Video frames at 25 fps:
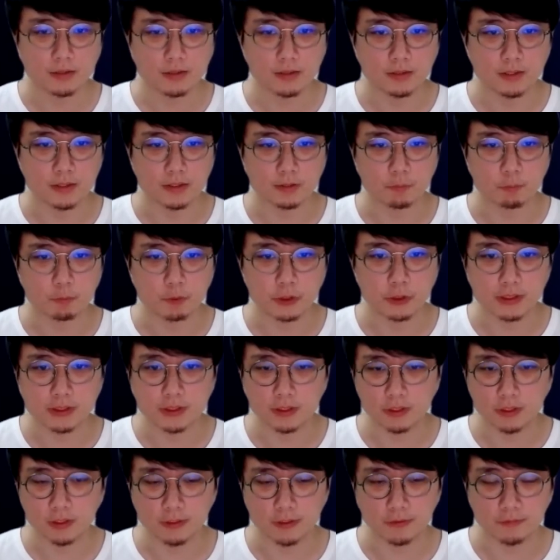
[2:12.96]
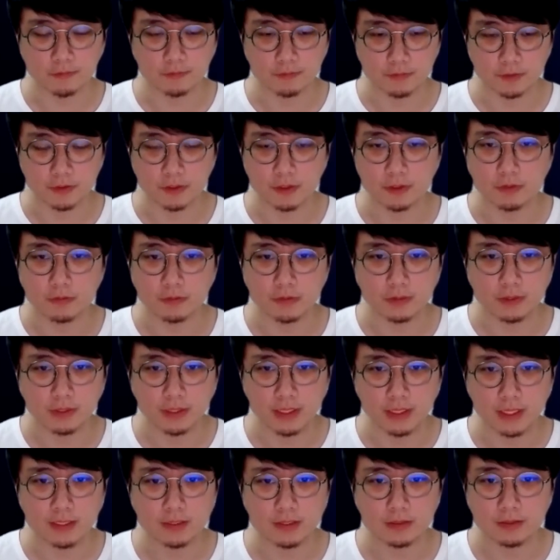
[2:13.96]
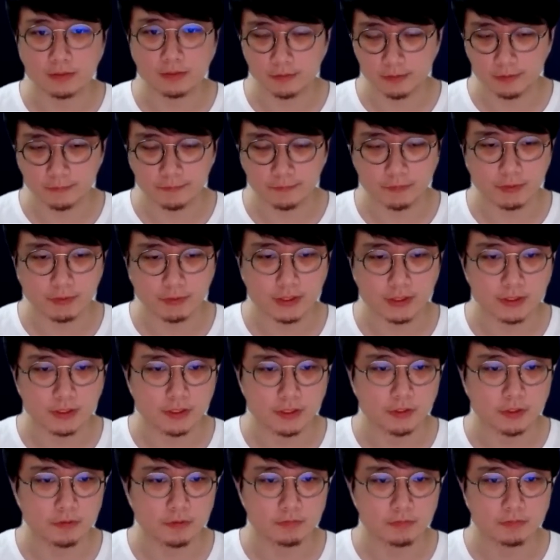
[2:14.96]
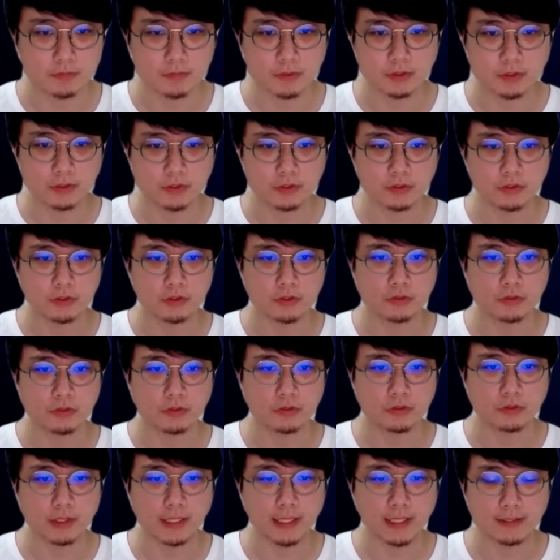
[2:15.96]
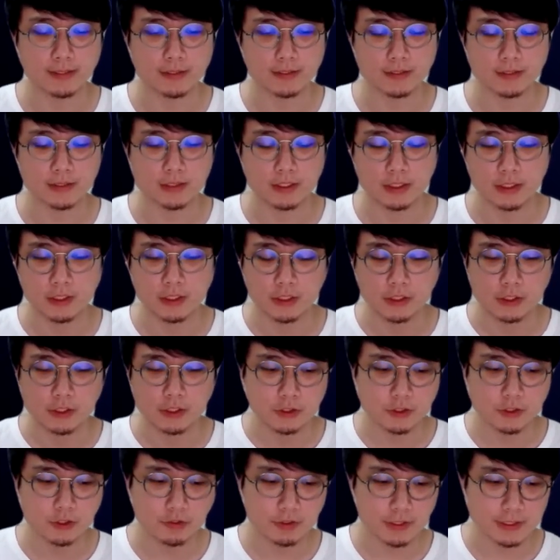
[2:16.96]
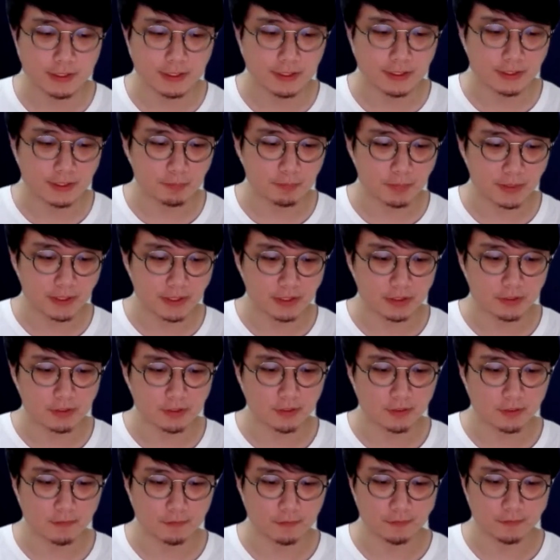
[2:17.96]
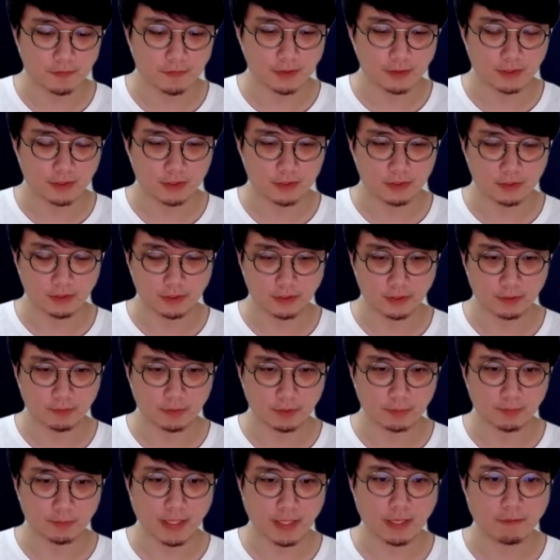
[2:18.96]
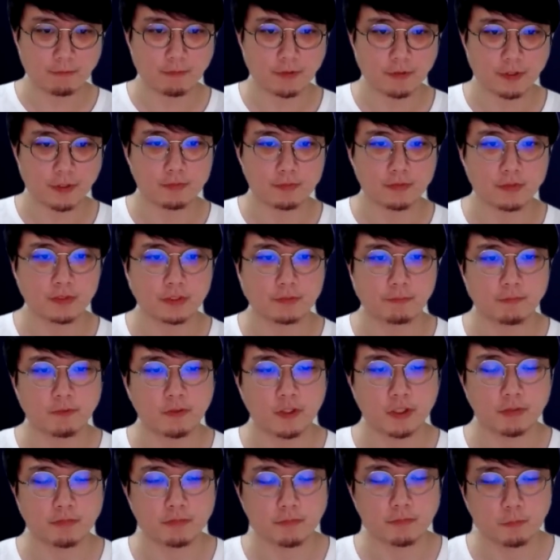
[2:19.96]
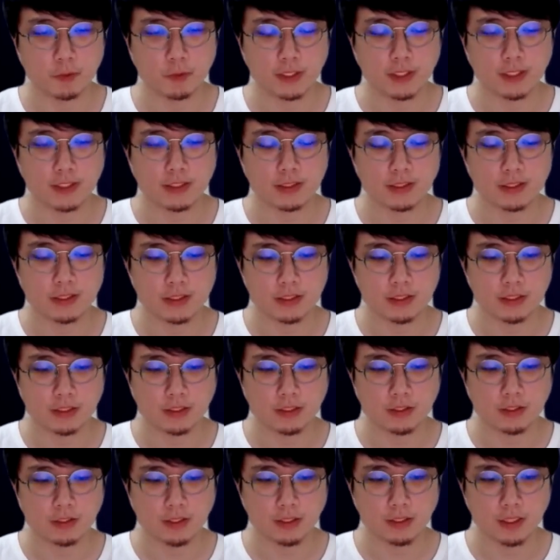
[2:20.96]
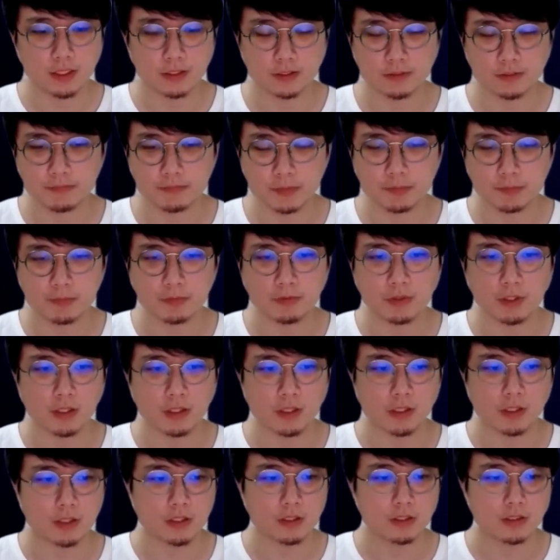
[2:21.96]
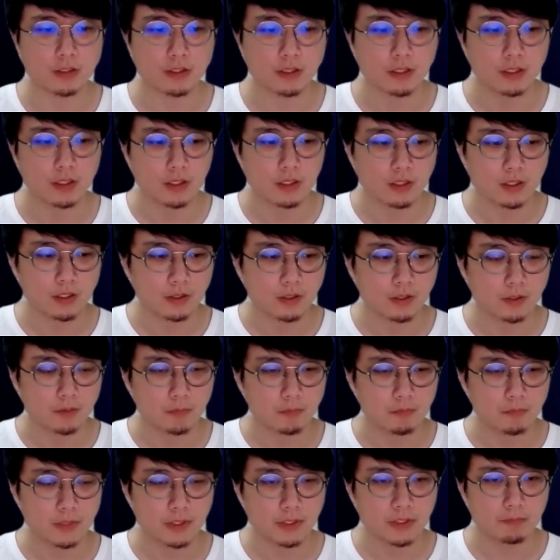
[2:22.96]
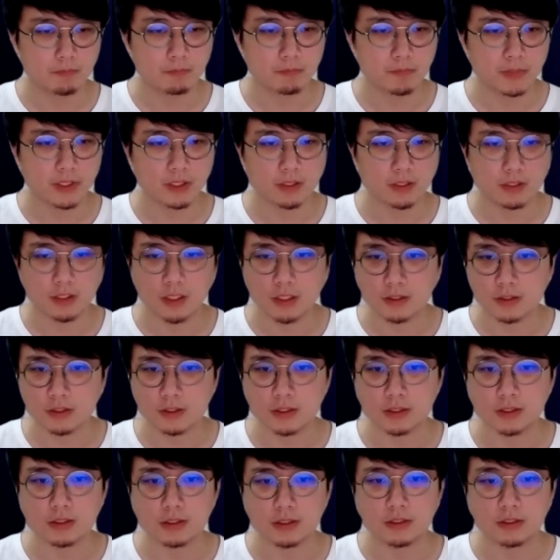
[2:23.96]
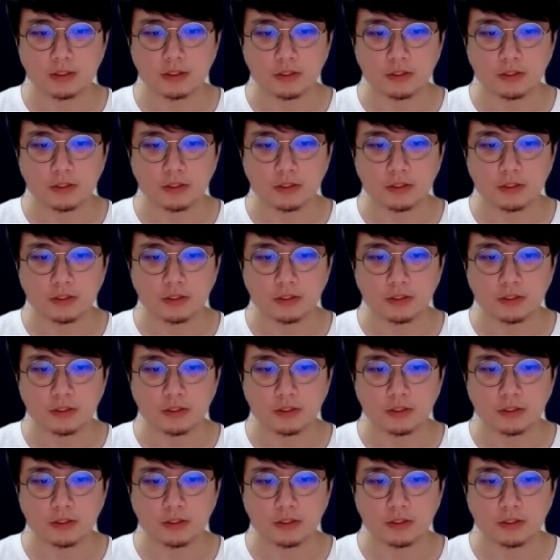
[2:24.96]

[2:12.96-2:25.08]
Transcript: There's a risk of, like a few days ago, to get this. So in the beginning of the platform form, we can see lots of people are making big losses